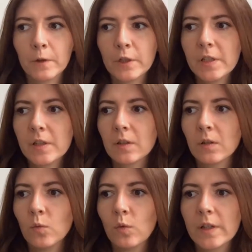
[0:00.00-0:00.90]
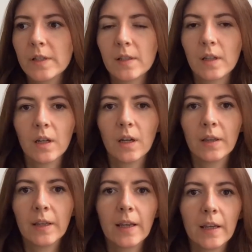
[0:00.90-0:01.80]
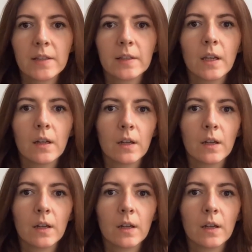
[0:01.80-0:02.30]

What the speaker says: first was they had